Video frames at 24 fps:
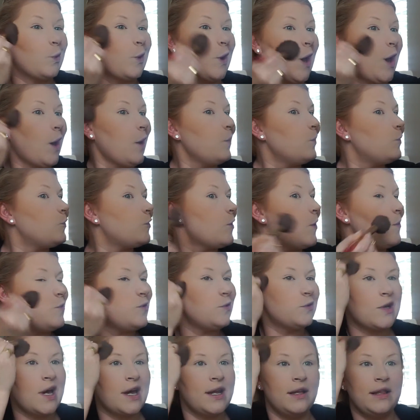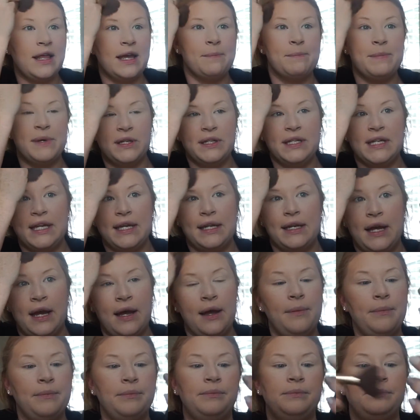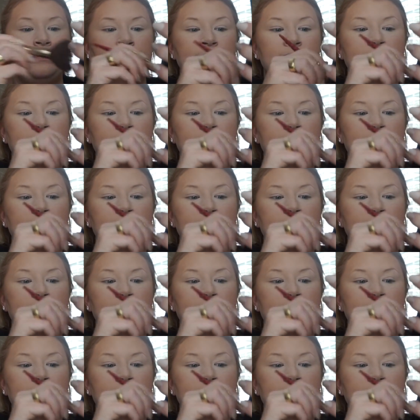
Okay, so I'm just kind of like building it up.